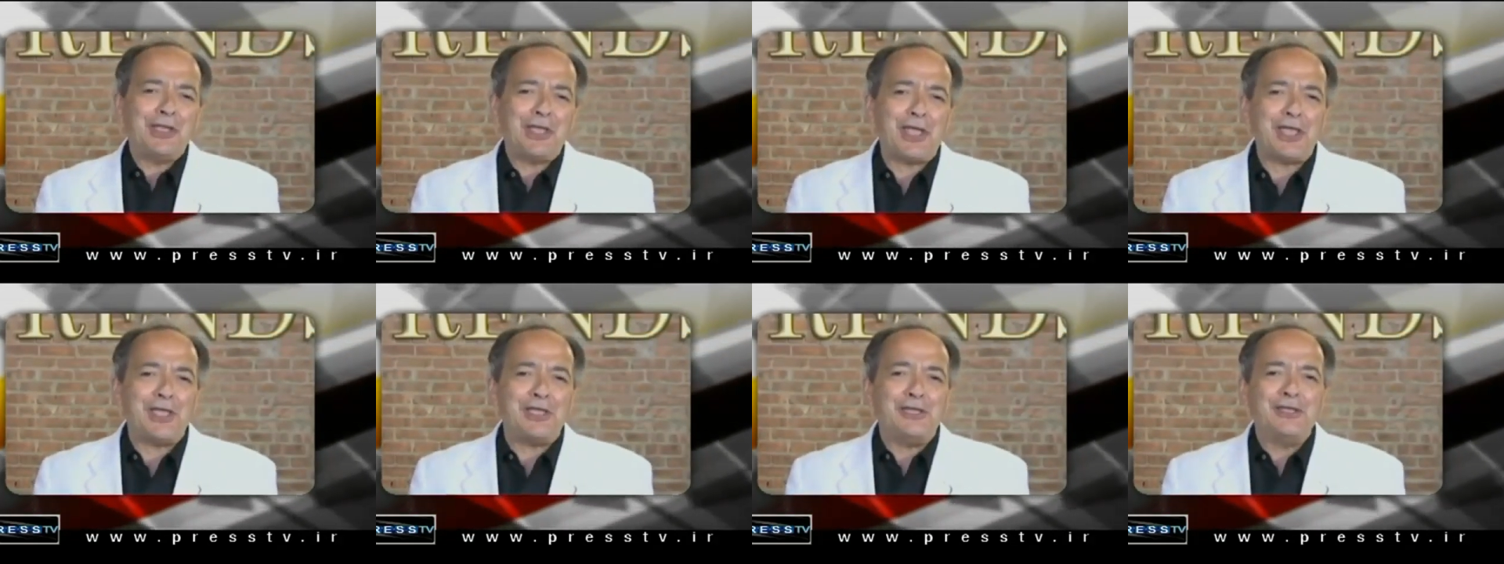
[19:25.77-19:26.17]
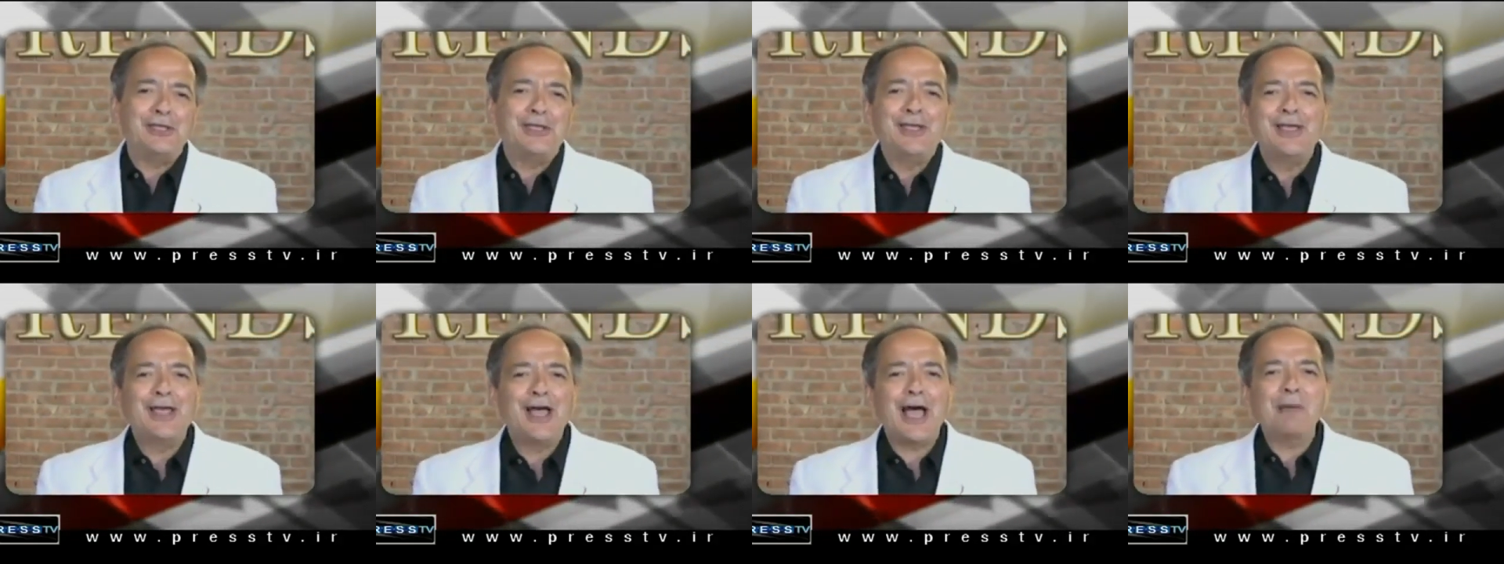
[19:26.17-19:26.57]
Hey,
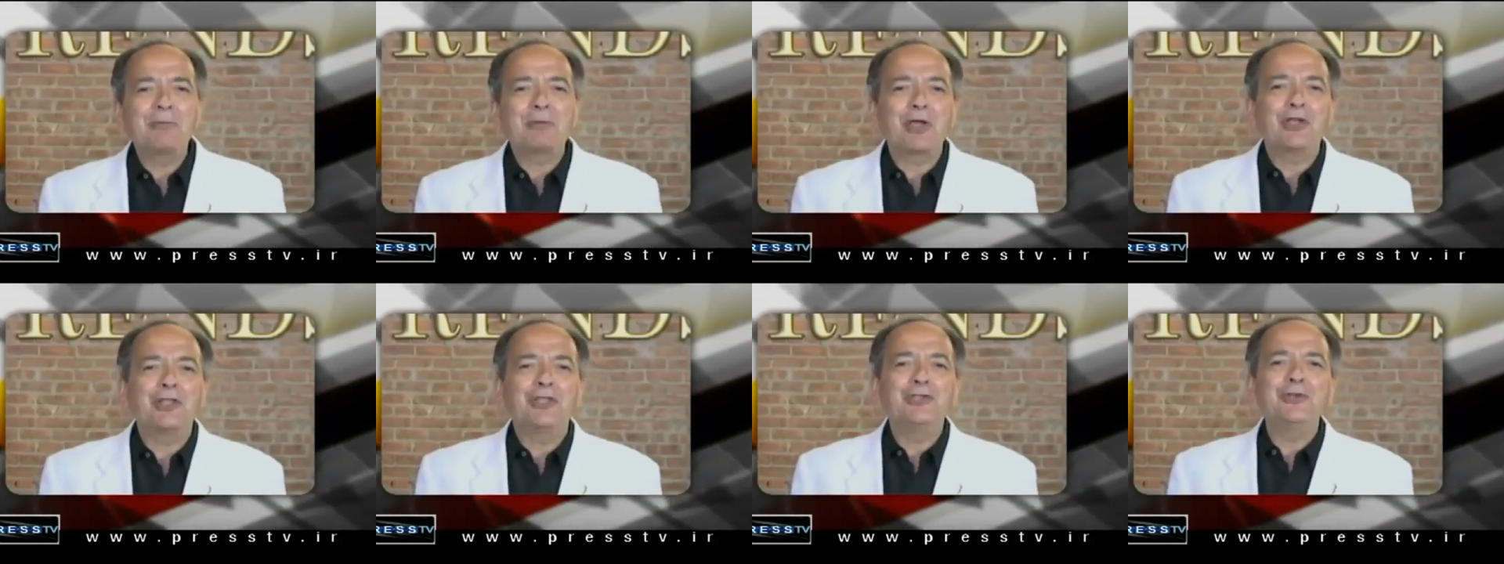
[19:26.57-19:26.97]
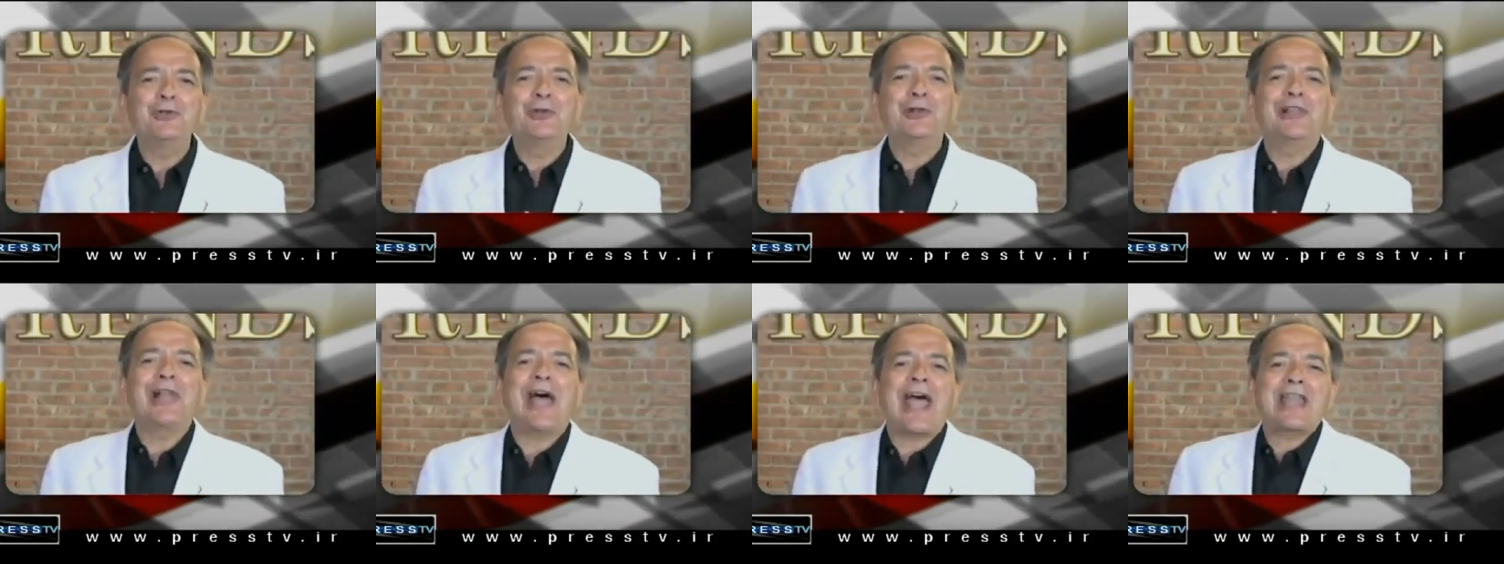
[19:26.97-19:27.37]
I'm going to
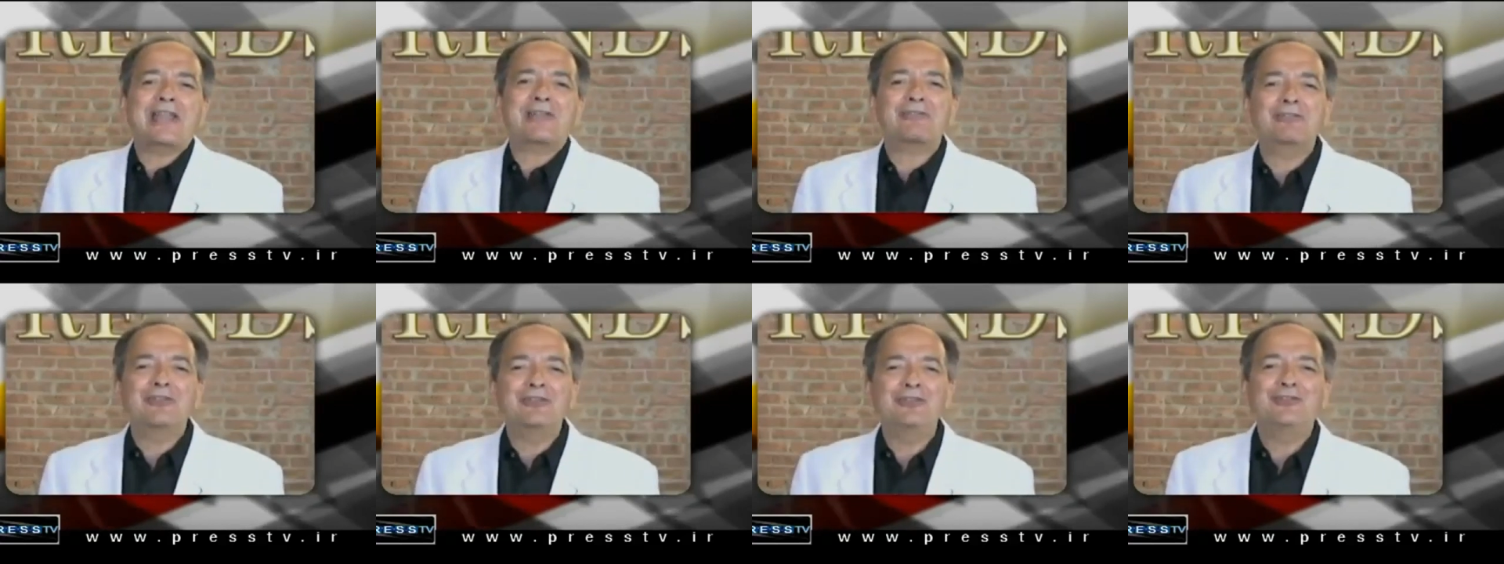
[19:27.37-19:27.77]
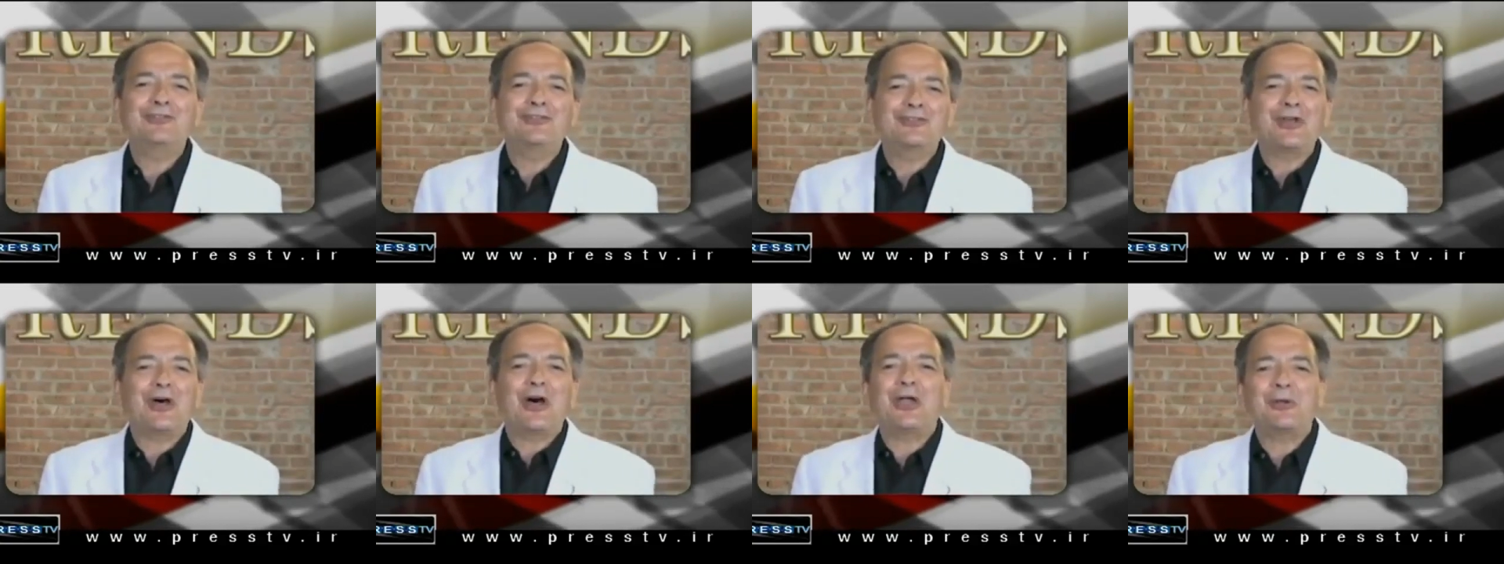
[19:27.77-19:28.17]
unilaterally
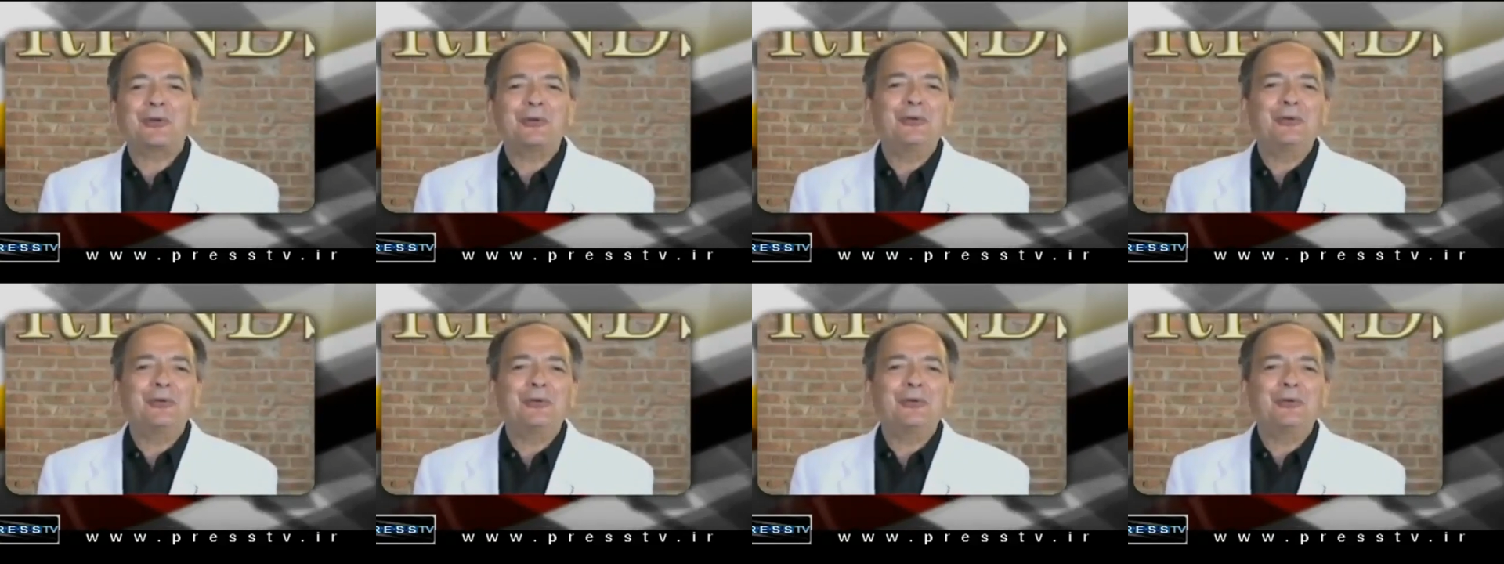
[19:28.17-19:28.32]
start